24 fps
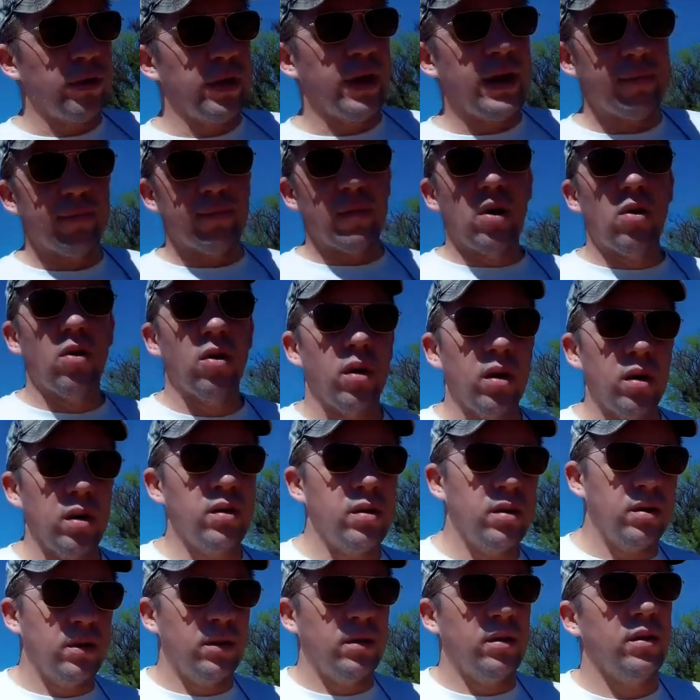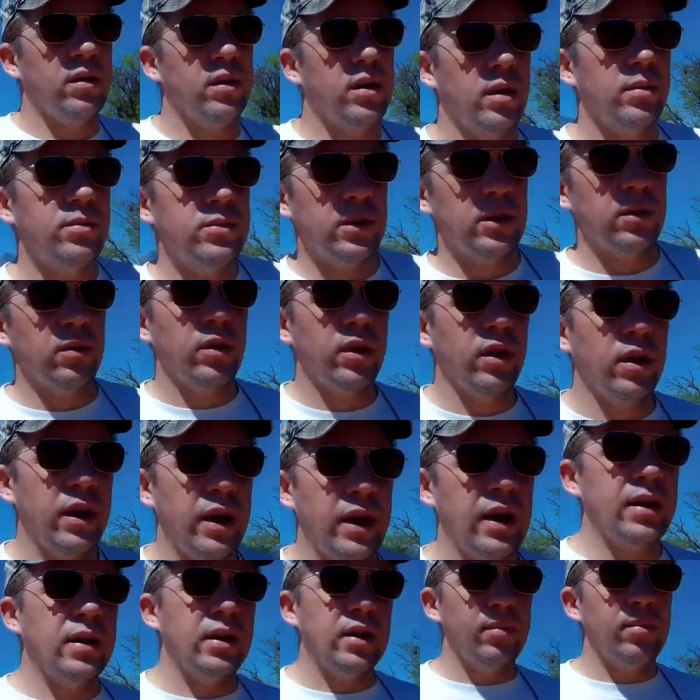that mower, it comes in real
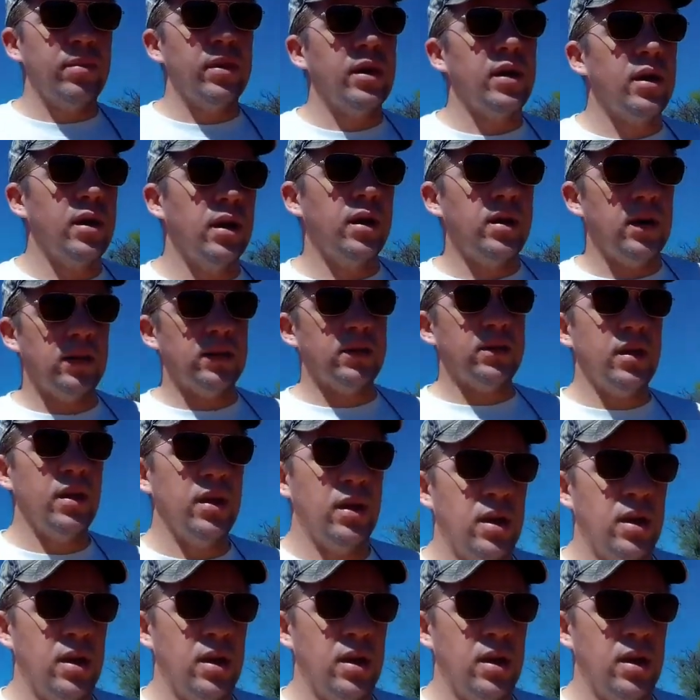handy, because